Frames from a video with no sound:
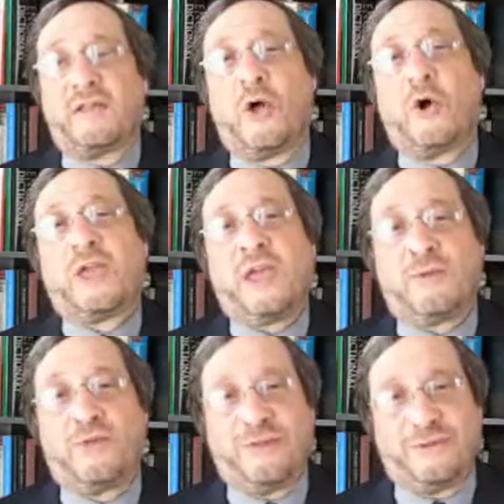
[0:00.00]

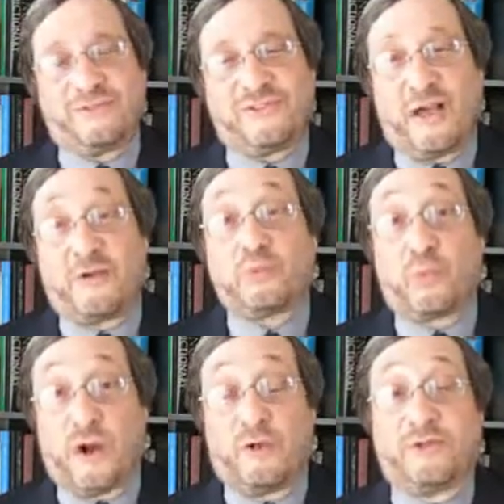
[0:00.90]
locate within themselves
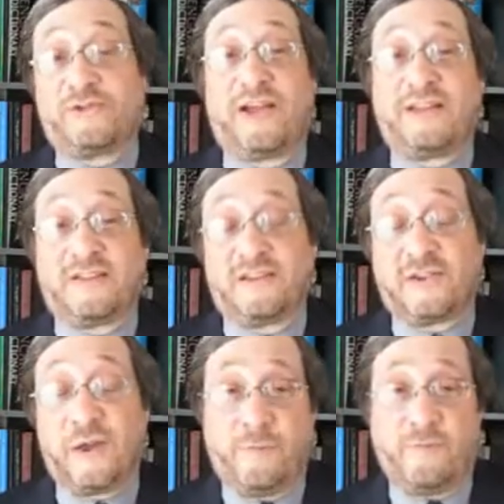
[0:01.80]
where those
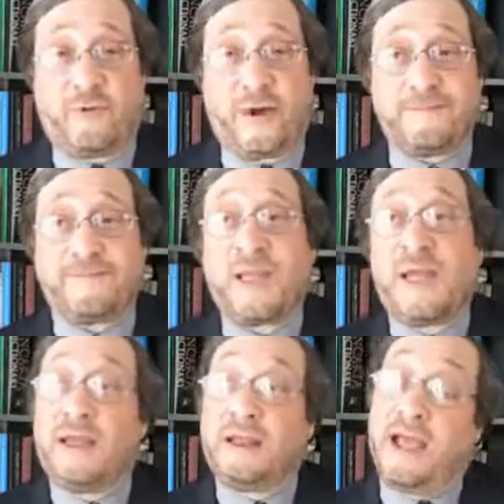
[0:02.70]
ideas come from.
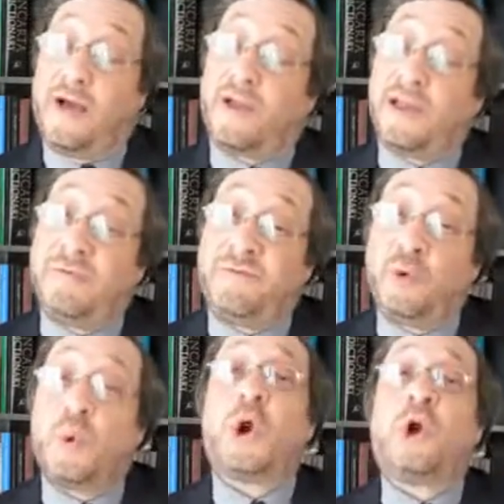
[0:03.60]
Now, if
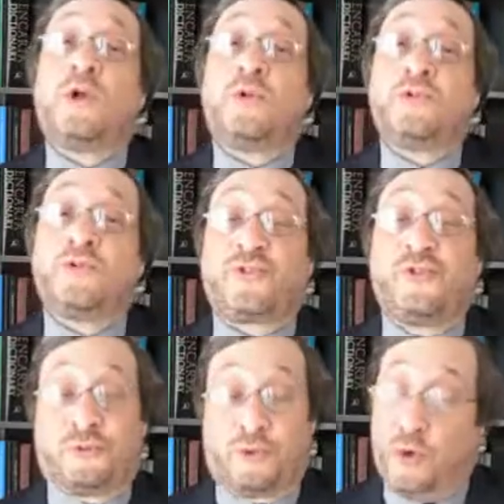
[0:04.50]
you are an older
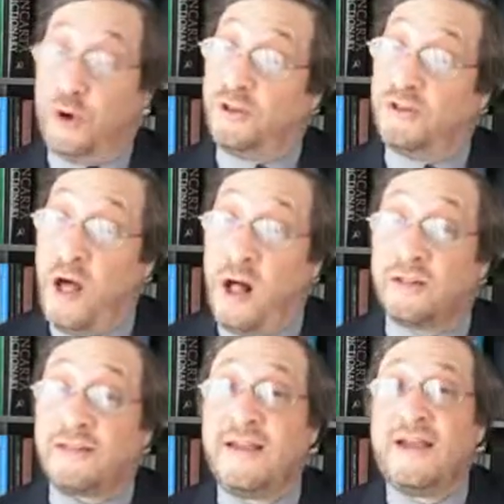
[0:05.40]
student or an
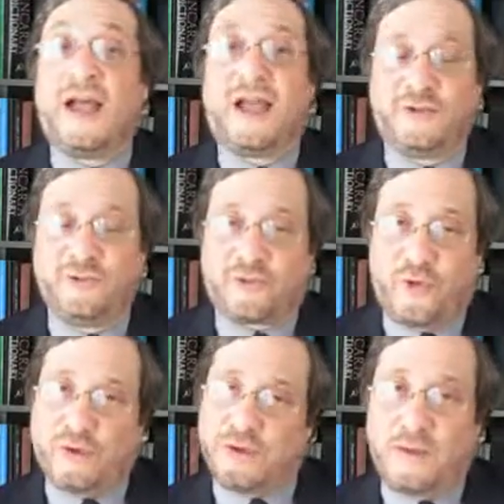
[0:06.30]
adult, and you
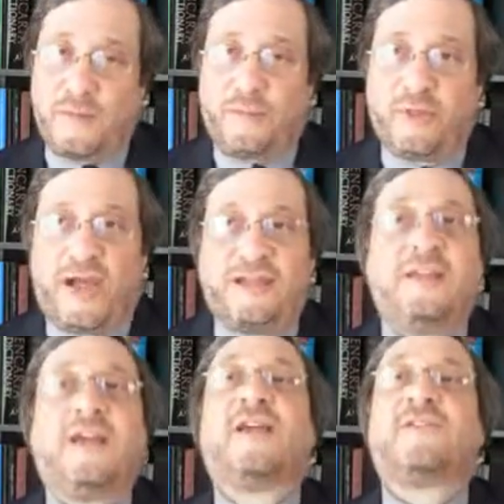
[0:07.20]
struggle to come up with
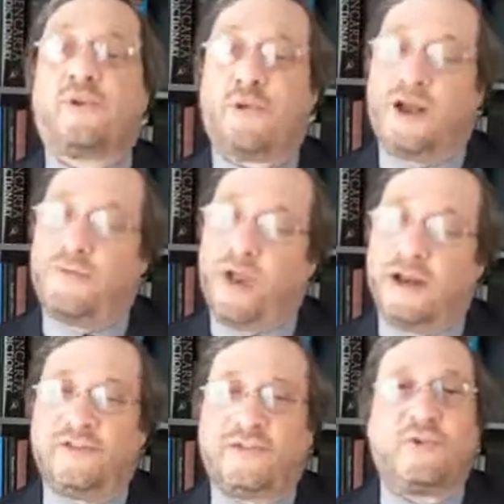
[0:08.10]
ideas, Creative
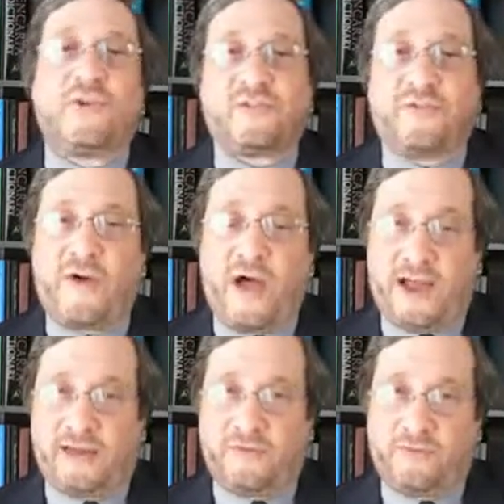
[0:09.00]
Writing 2 is
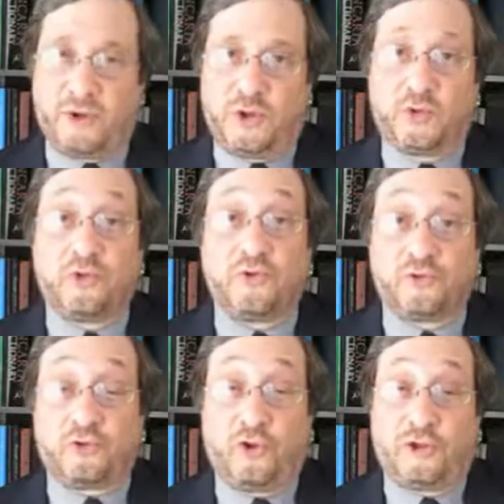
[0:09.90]
fine for you.
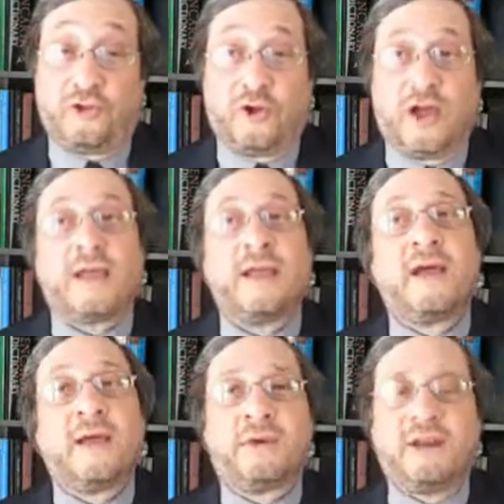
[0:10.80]
You should do it.
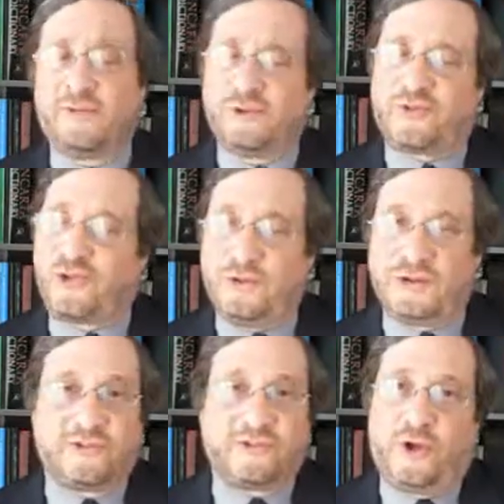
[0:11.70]
But if your
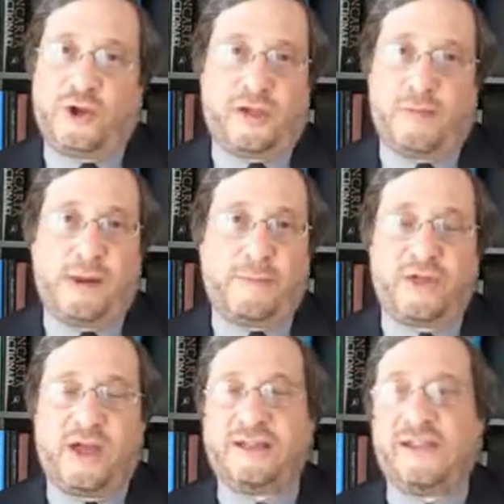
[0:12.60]
student is good at coming up
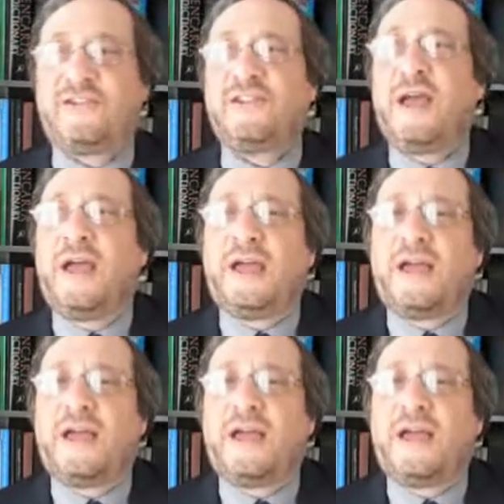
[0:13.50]
with ideas,